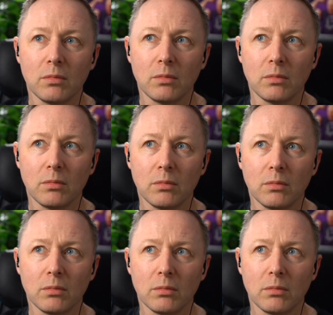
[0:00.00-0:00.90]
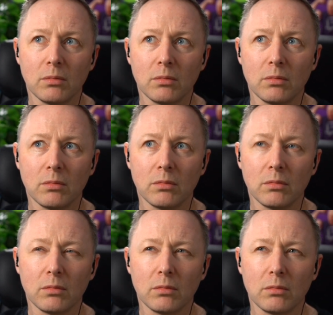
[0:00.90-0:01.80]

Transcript: [no speech]